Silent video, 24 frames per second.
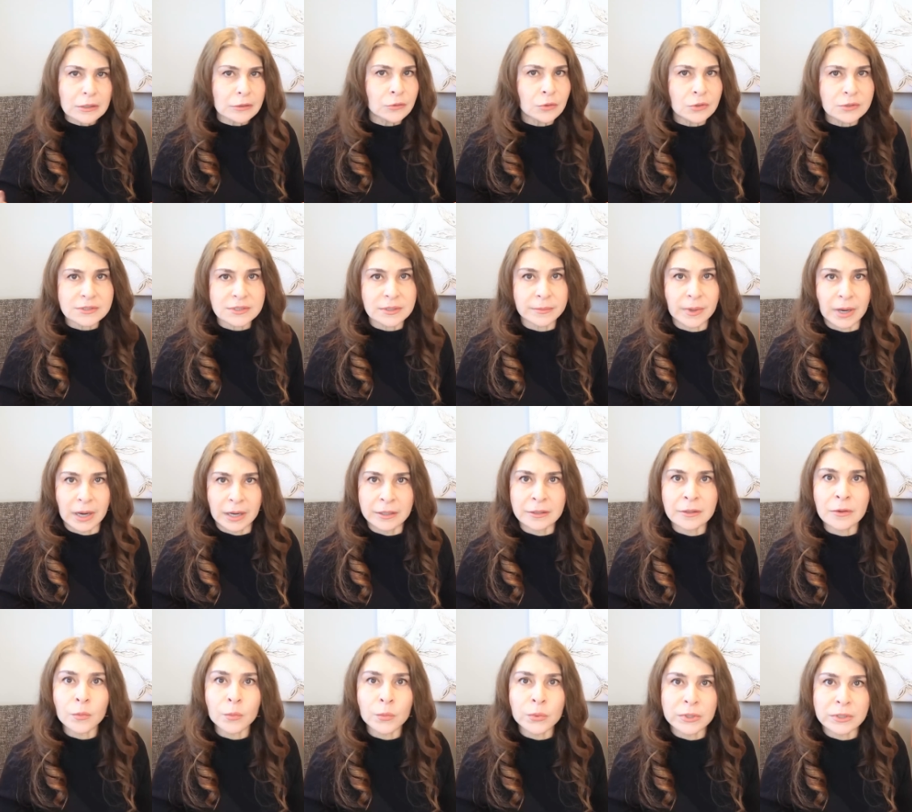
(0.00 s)
Not some kind
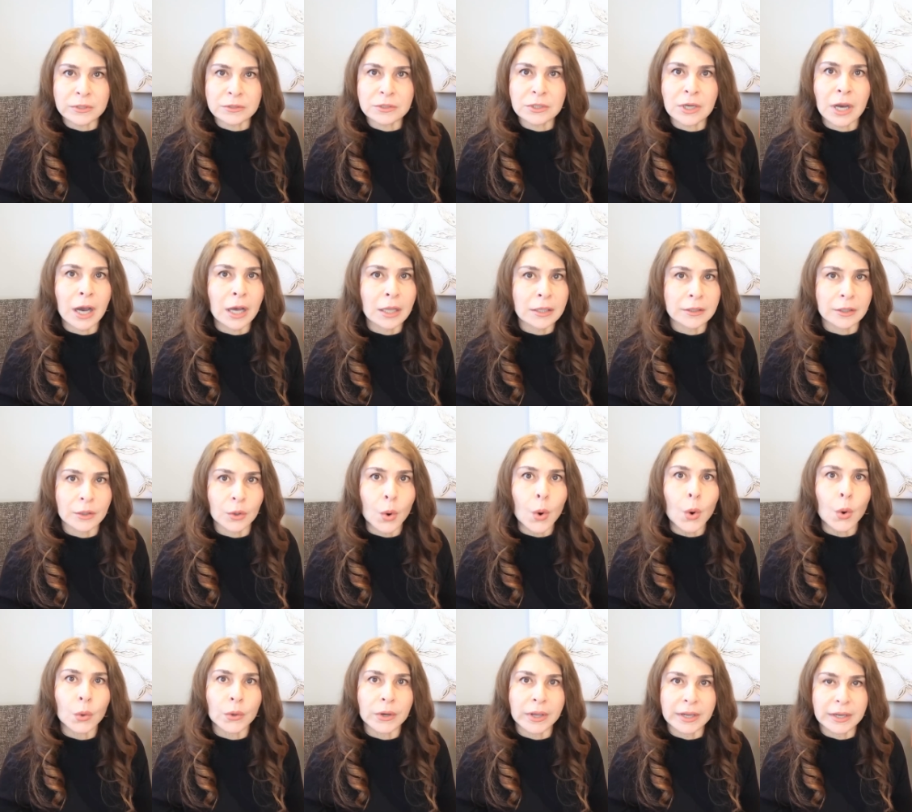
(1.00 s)
of weird color
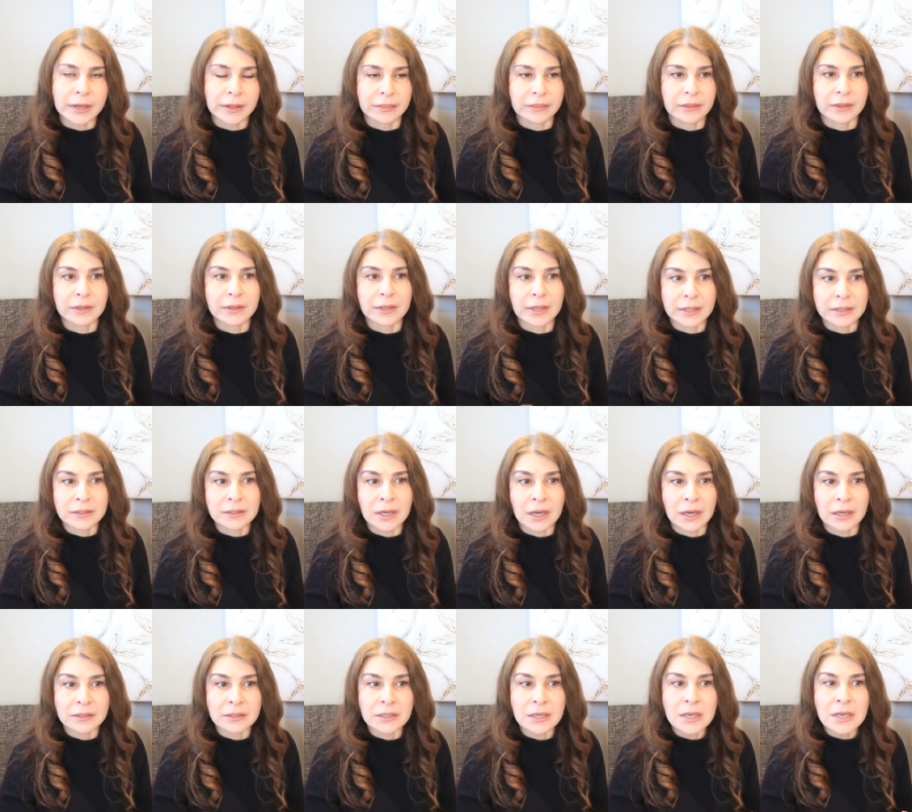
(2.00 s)
or anything like
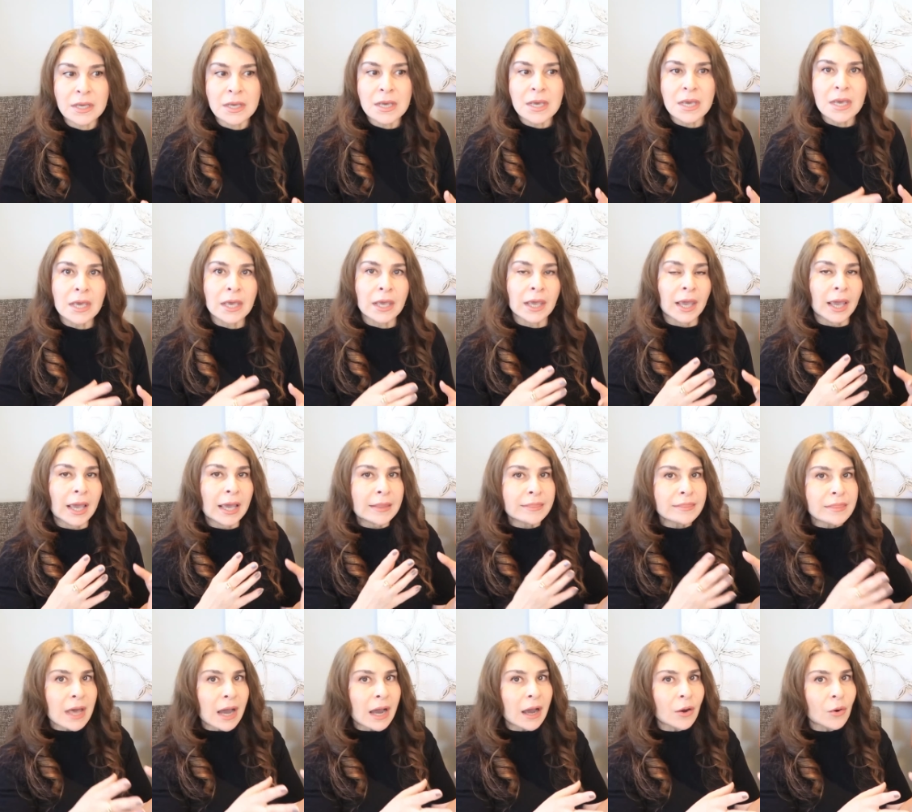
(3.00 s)
that.
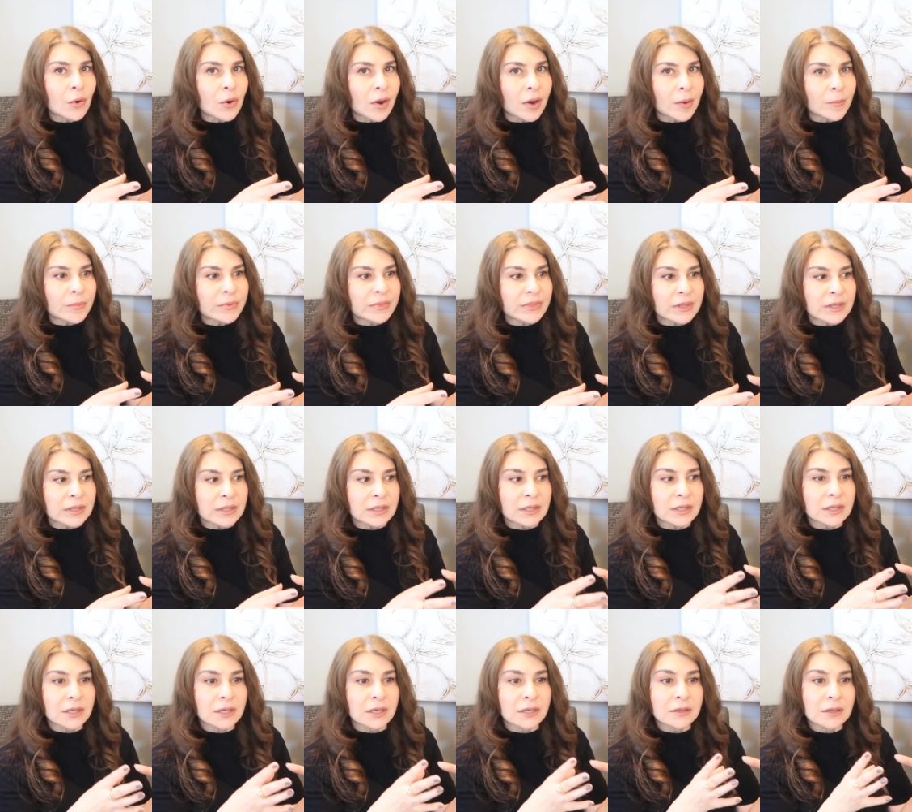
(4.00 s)
And now I'm
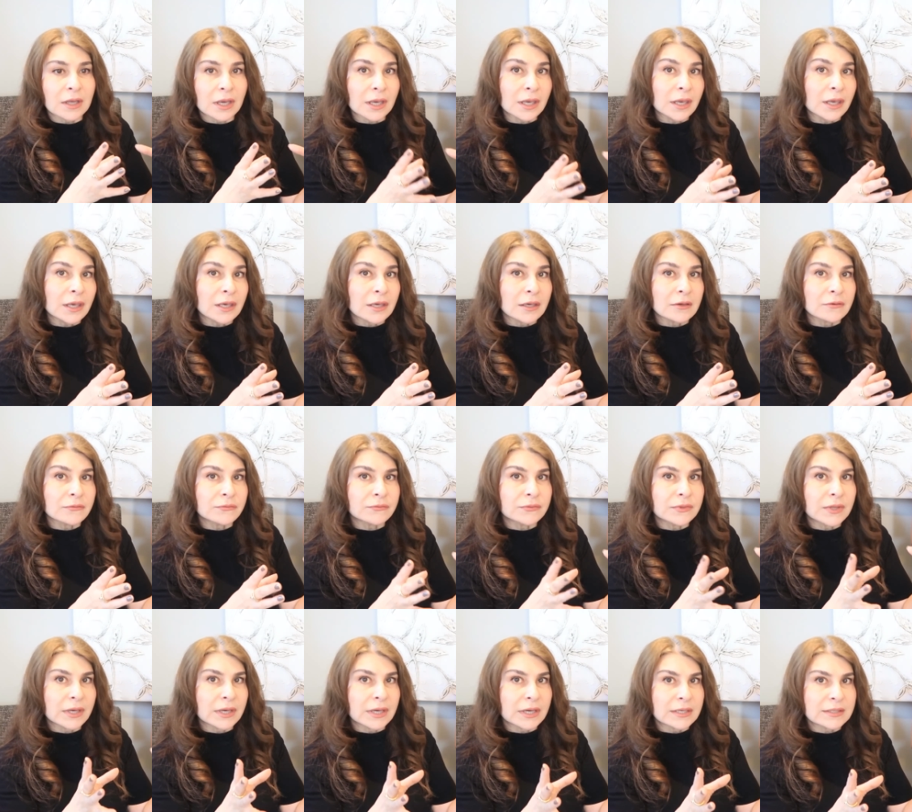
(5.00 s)
thinking, if
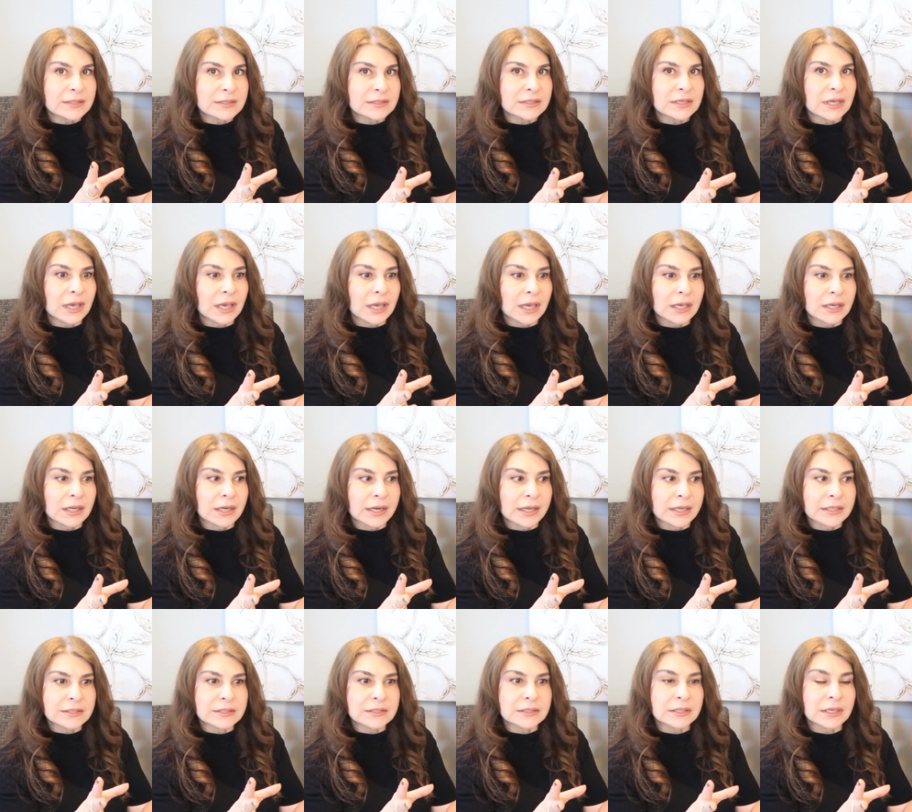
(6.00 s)
the SA,
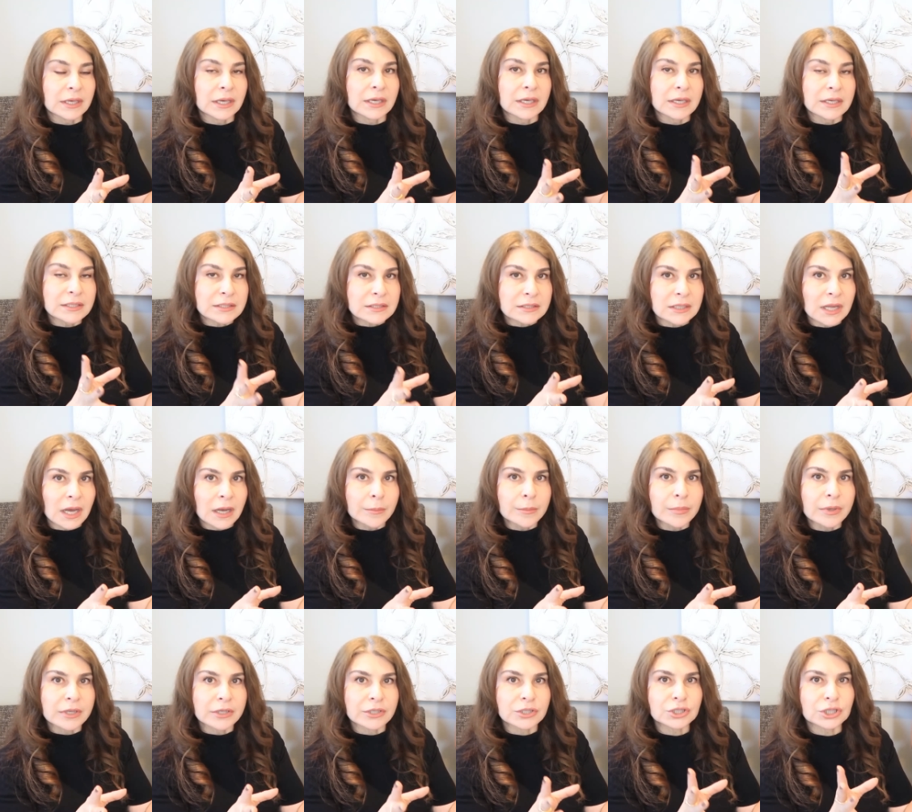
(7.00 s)
let's say,
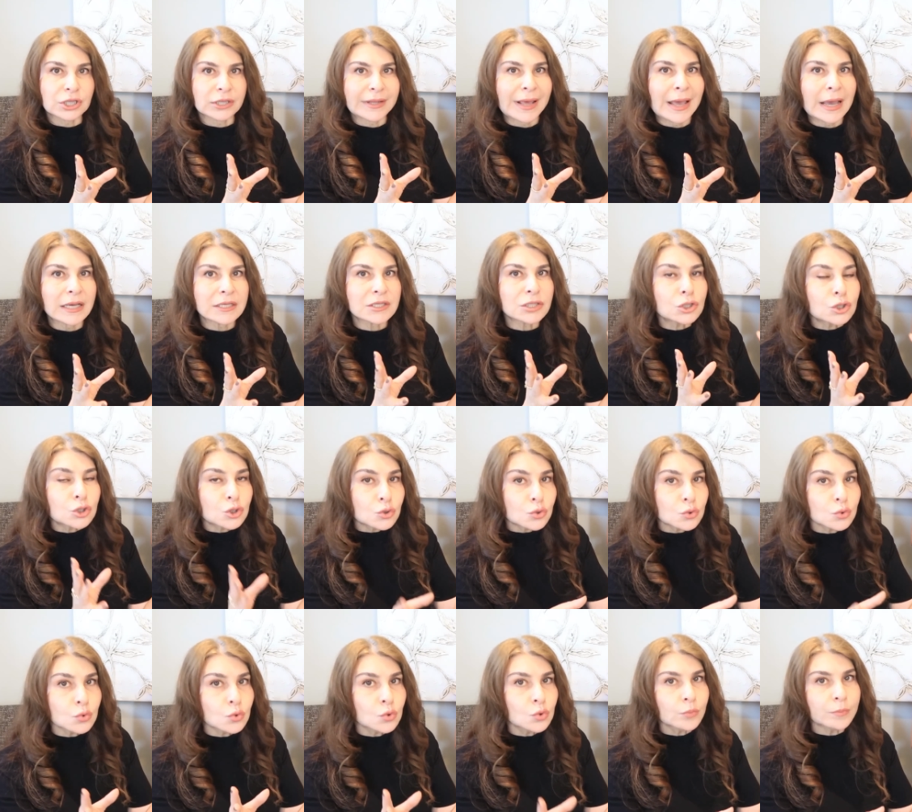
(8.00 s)
established and has
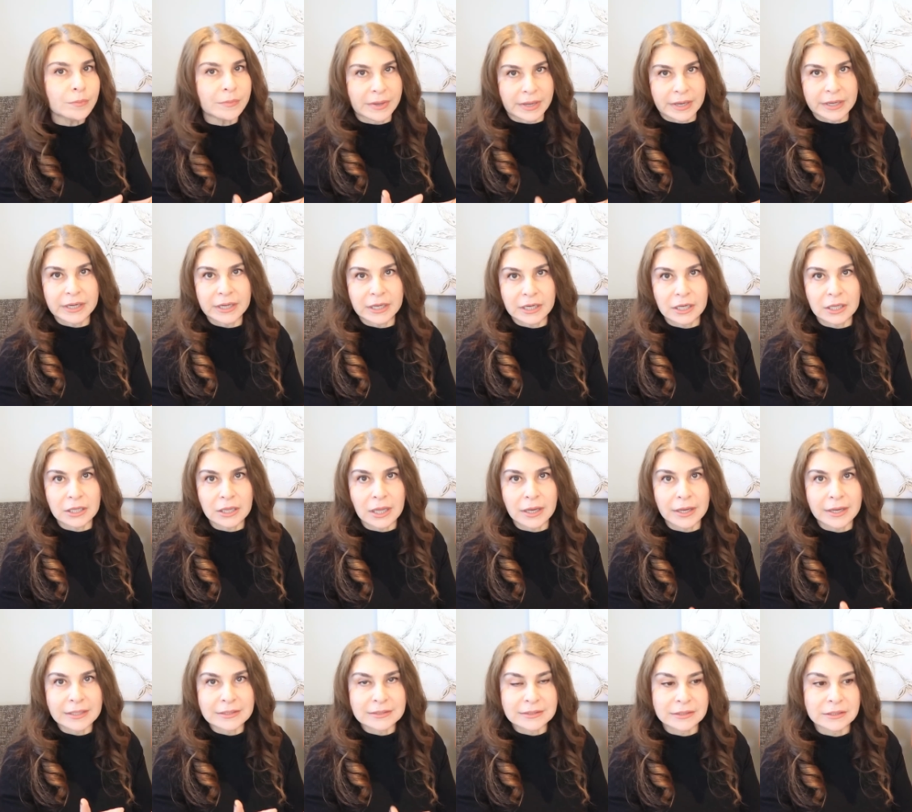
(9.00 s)
so many
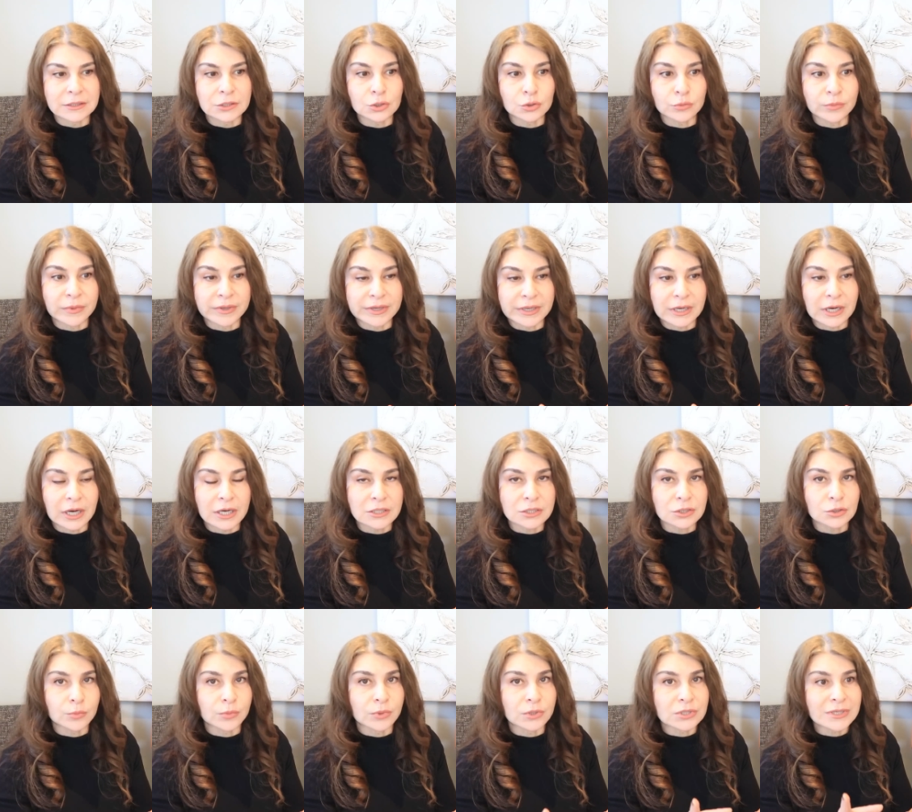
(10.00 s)
clients and so many
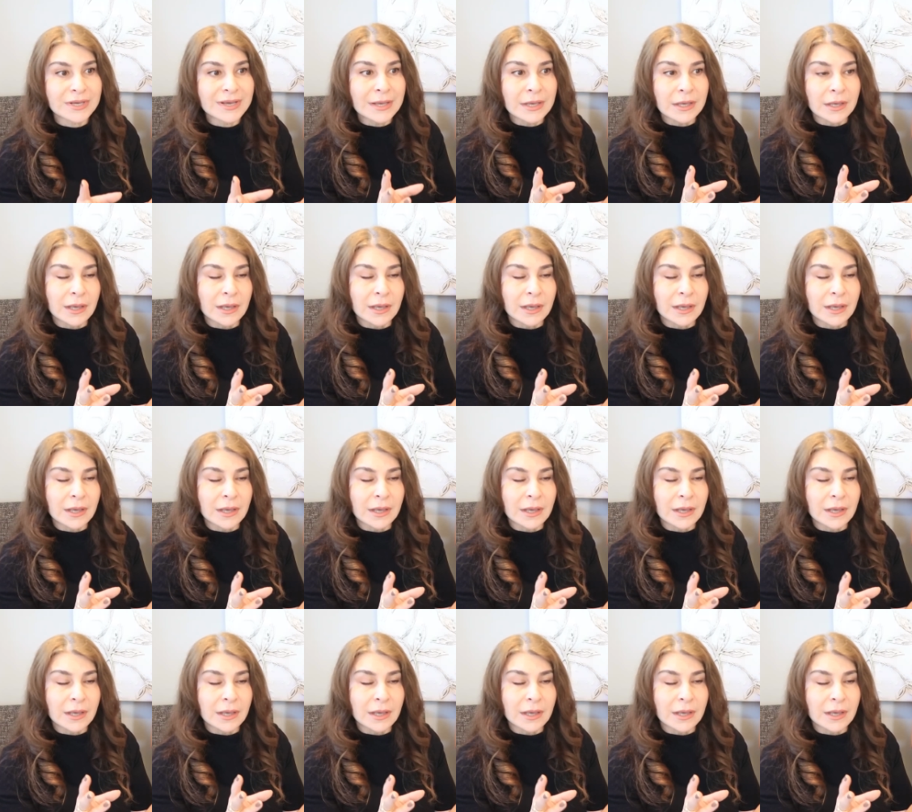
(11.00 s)
customers,